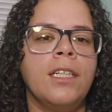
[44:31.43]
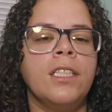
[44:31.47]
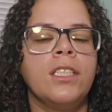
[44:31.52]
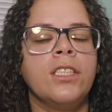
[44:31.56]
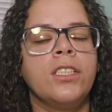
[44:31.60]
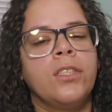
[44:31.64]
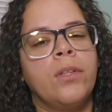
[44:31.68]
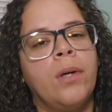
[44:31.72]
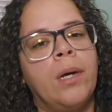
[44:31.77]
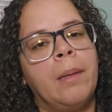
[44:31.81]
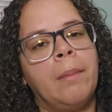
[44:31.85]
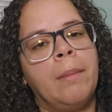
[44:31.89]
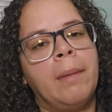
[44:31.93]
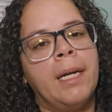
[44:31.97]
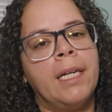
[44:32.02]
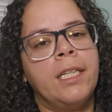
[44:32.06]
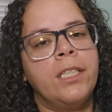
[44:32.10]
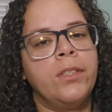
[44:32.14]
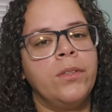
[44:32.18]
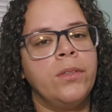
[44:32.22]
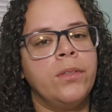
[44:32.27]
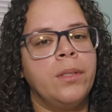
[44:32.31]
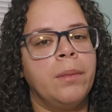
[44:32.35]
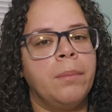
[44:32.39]
So I might
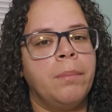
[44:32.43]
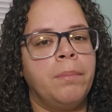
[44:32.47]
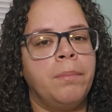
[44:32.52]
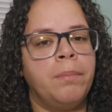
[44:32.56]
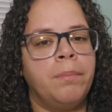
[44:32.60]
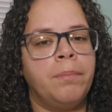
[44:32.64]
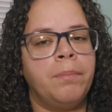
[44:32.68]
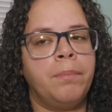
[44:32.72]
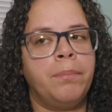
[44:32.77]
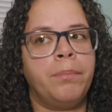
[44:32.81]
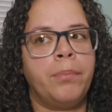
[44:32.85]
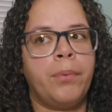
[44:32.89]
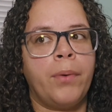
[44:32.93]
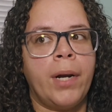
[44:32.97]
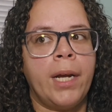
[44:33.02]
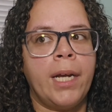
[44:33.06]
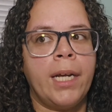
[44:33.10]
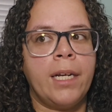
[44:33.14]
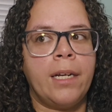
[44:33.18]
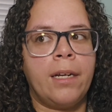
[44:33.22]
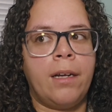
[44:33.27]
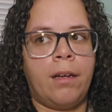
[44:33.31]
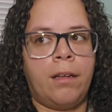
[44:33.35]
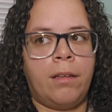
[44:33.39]
do the
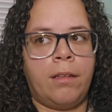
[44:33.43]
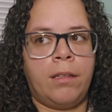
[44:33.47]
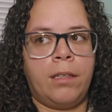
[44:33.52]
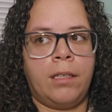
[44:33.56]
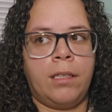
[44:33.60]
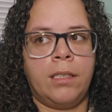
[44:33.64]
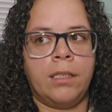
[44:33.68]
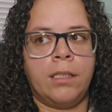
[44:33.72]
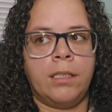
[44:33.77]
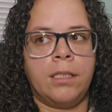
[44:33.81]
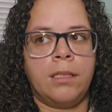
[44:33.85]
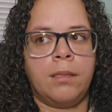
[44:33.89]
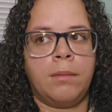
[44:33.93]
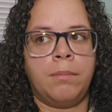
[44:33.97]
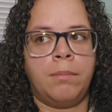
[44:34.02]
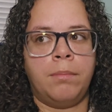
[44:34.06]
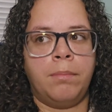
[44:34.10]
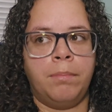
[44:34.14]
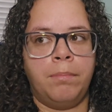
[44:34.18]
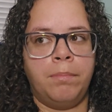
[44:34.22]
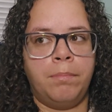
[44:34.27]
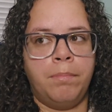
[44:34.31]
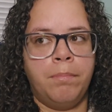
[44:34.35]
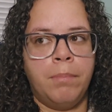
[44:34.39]
bright colors
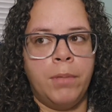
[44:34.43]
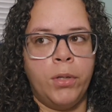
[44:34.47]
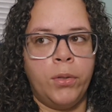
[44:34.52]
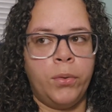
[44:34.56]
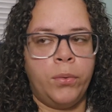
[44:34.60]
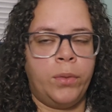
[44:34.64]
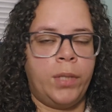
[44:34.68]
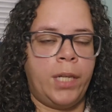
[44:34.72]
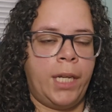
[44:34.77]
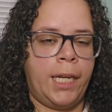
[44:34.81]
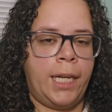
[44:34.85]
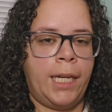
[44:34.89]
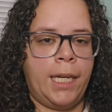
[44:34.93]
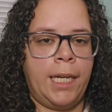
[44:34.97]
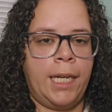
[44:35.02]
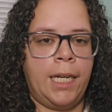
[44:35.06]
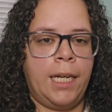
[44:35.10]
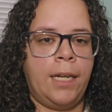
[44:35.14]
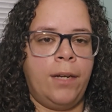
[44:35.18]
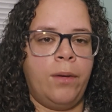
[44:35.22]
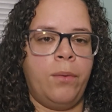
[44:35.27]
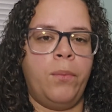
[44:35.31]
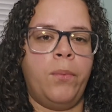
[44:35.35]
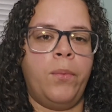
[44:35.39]
Moon
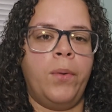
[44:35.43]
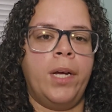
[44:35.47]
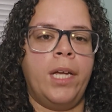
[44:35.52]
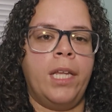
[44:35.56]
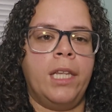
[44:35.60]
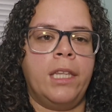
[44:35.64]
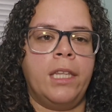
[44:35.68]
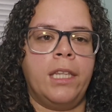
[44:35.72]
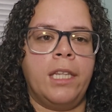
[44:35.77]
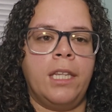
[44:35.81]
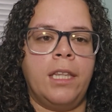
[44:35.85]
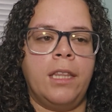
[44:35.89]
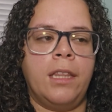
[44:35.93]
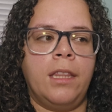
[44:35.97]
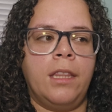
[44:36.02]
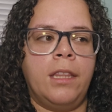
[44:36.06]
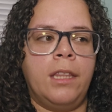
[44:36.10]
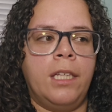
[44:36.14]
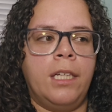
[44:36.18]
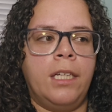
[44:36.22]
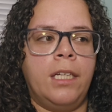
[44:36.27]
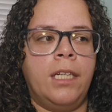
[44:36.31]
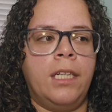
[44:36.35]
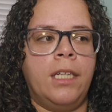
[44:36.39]
Lady with
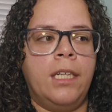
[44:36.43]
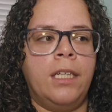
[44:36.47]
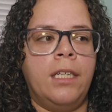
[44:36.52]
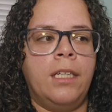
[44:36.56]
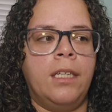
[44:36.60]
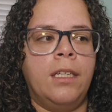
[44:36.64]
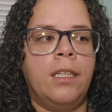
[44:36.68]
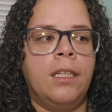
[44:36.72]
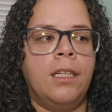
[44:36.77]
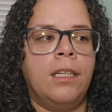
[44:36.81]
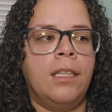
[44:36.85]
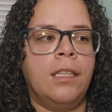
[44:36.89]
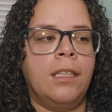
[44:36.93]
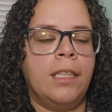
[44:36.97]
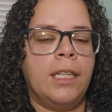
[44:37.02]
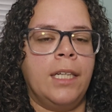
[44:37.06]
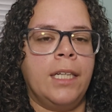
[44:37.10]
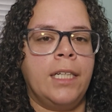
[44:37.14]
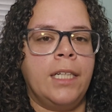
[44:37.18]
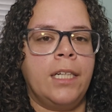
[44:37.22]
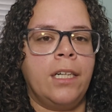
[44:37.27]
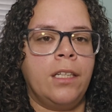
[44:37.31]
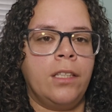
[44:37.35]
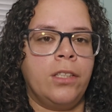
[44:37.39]
the
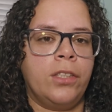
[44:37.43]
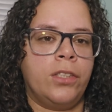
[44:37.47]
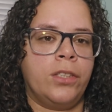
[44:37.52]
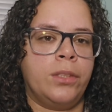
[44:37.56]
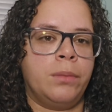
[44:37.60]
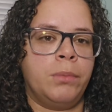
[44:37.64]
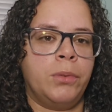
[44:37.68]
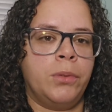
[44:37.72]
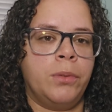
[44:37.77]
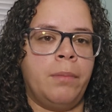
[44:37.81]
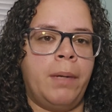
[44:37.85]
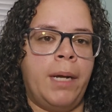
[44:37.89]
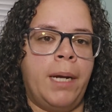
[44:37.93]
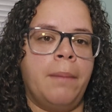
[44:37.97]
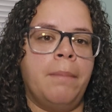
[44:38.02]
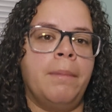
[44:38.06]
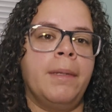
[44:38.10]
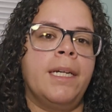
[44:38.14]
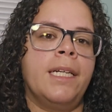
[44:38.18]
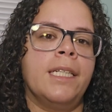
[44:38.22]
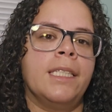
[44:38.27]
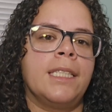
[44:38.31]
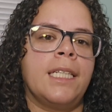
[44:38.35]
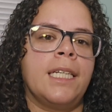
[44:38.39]
light colors Moon Man
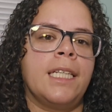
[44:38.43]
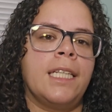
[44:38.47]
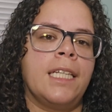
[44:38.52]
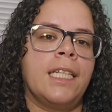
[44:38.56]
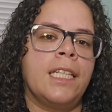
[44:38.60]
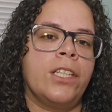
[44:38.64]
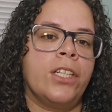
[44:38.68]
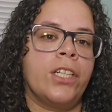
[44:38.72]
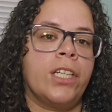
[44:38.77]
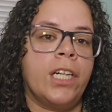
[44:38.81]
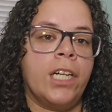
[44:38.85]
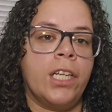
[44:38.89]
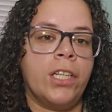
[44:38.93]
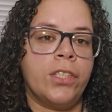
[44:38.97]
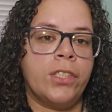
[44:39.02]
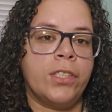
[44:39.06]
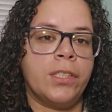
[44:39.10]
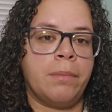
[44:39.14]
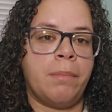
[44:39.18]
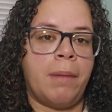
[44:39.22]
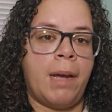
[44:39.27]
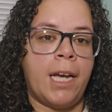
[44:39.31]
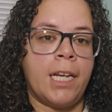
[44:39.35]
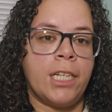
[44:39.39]
because I think the
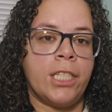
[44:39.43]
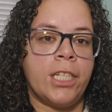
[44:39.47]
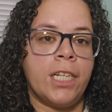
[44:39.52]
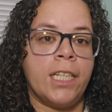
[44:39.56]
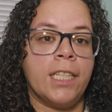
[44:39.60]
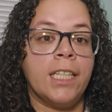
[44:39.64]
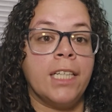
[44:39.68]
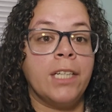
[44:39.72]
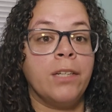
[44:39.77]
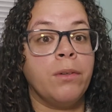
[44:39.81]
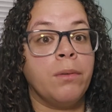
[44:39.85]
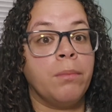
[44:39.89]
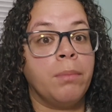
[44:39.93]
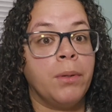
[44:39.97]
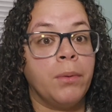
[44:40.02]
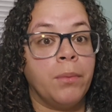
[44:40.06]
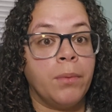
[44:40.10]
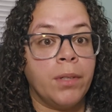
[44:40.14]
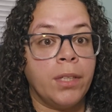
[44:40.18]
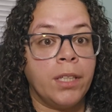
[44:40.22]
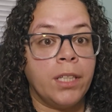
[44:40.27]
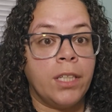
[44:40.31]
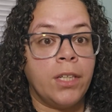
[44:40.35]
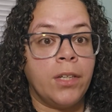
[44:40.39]
colors match and I think it would be
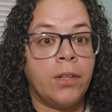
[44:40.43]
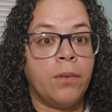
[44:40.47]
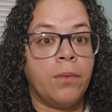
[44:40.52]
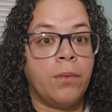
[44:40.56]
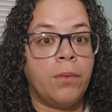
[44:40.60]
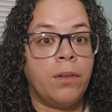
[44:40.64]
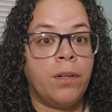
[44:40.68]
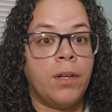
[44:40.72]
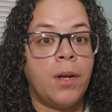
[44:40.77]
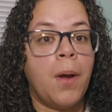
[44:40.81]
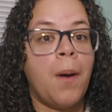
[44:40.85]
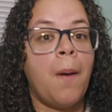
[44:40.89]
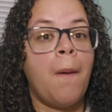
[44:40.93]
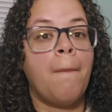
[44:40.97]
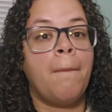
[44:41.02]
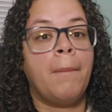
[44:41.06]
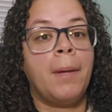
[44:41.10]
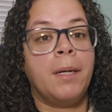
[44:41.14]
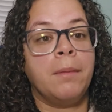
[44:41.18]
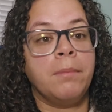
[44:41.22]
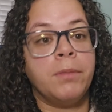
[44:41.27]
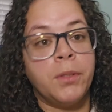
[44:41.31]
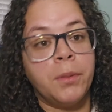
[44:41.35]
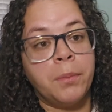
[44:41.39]
really cute.
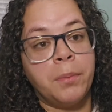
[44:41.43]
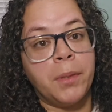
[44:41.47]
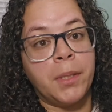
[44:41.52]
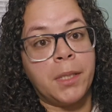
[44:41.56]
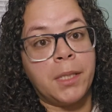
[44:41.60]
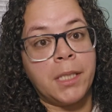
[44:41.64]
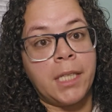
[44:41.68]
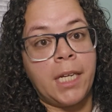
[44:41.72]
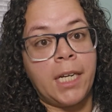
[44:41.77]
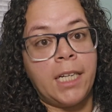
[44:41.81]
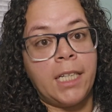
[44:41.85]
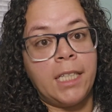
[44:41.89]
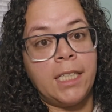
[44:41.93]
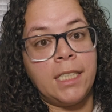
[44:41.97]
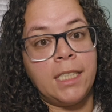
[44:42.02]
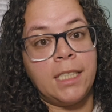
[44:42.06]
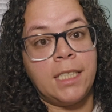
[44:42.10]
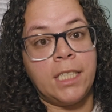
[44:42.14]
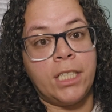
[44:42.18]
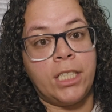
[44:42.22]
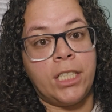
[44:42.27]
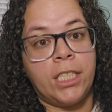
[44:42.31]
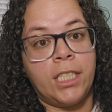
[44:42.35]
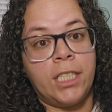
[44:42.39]
But I'm super excited to
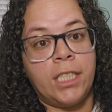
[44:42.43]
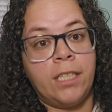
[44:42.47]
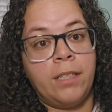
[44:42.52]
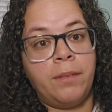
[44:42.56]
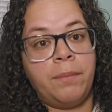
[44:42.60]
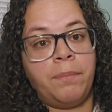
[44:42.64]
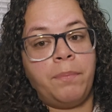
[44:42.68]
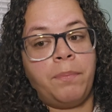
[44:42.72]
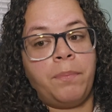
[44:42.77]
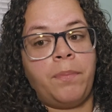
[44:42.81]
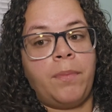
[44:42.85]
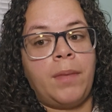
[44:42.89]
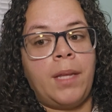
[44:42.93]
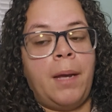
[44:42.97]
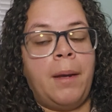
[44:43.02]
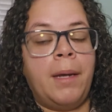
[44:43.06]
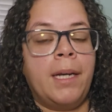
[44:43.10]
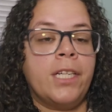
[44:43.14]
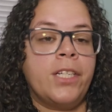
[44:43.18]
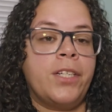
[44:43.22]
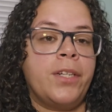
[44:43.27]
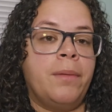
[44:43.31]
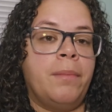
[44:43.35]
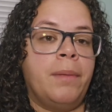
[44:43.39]
stitch it. I
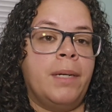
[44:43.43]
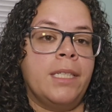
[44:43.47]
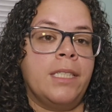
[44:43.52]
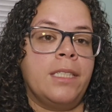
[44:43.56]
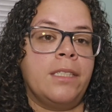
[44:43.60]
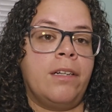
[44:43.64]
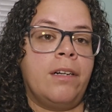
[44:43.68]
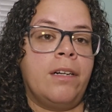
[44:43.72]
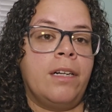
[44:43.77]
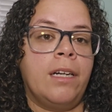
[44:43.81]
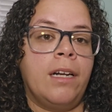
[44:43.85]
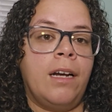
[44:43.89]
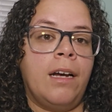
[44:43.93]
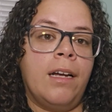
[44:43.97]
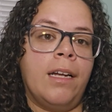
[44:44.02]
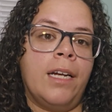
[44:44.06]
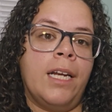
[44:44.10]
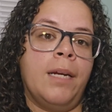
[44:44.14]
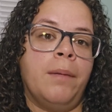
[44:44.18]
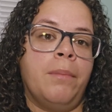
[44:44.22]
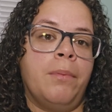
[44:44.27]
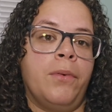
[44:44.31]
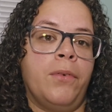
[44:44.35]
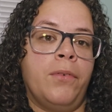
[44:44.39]
actually might start it on
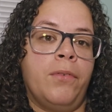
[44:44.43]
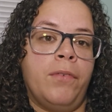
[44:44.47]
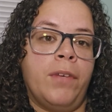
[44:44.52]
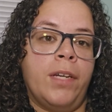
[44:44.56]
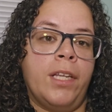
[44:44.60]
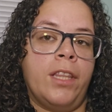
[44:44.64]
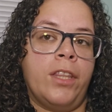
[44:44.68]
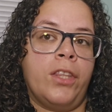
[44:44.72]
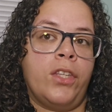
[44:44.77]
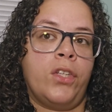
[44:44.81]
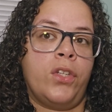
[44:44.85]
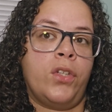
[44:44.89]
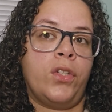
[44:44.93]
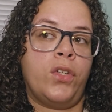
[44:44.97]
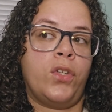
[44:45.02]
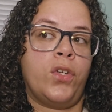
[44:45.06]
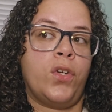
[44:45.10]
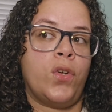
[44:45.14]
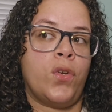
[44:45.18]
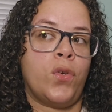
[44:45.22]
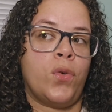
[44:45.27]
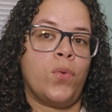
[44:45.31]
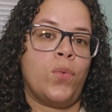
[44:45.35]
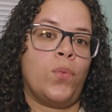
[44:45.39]
April 5th
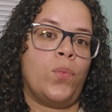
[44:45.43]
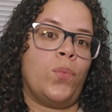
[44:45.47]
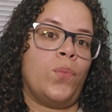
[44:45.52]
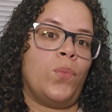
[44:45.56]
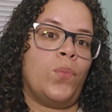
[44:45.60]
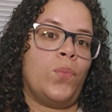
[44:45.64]
too